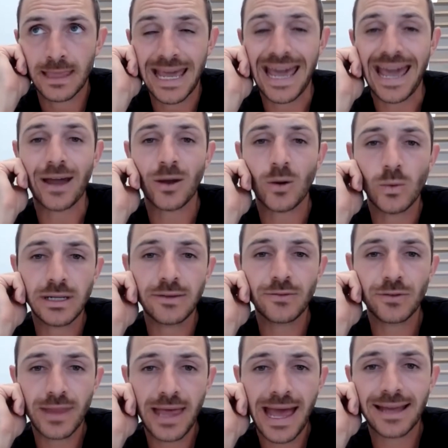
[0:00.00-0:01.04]
equity
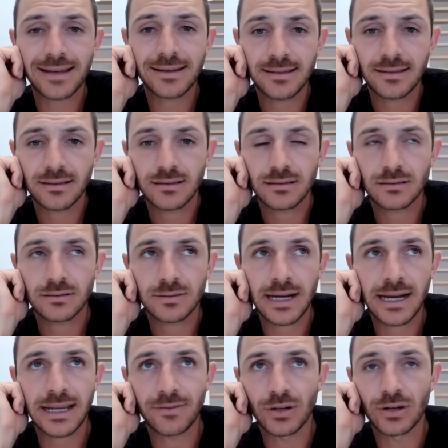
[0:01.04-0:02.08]
for that,
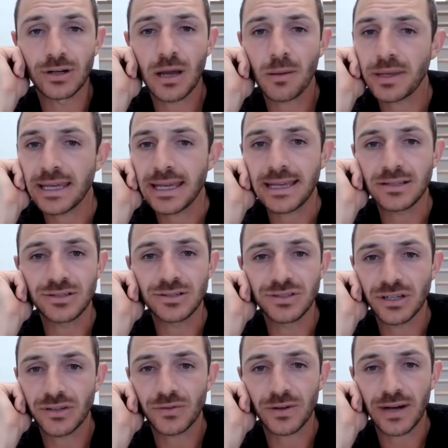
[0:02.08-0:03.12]
right? If you're coming in
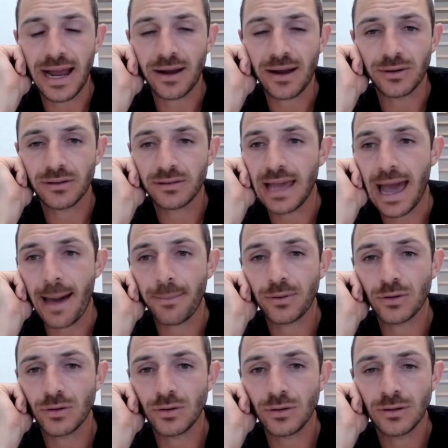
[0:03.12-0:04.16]
just for at-risk
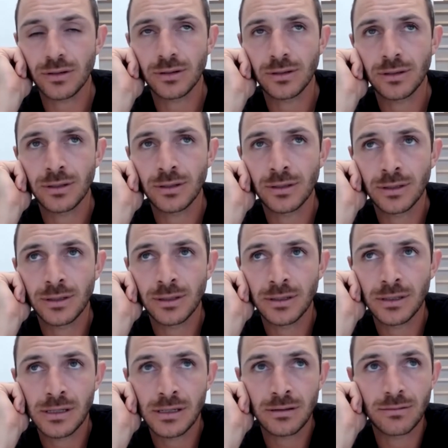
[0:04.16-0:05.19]
capital,
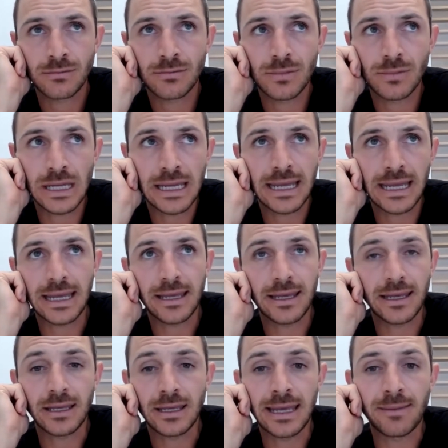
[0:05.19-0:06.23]

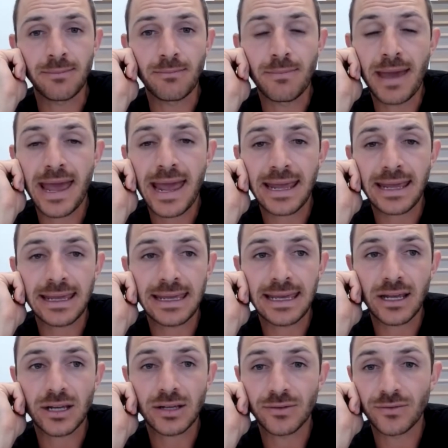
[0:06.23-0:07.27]
it may
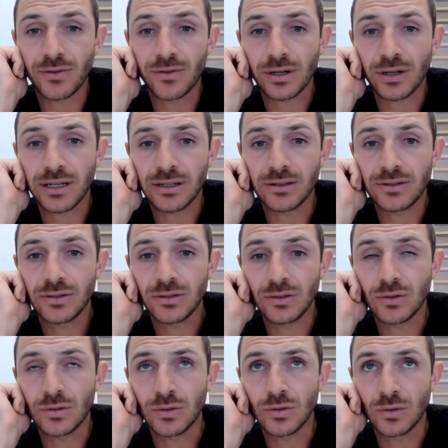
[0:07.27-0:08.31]
get converted
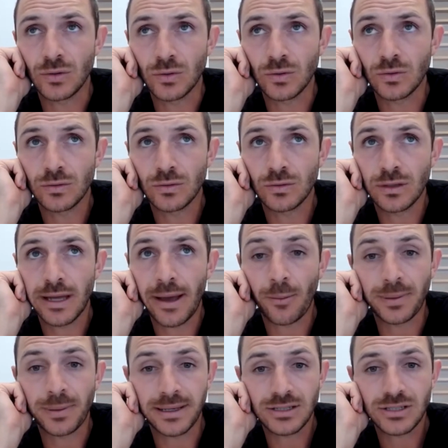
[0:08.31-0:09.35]
to
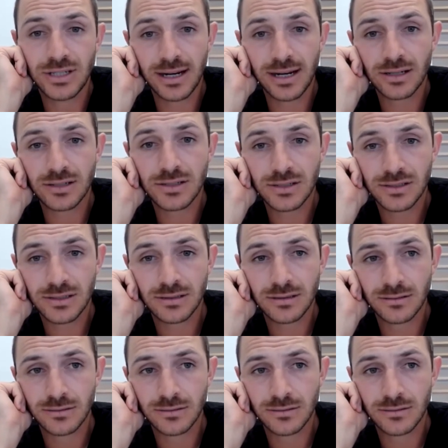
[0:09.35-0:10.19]
LP shares,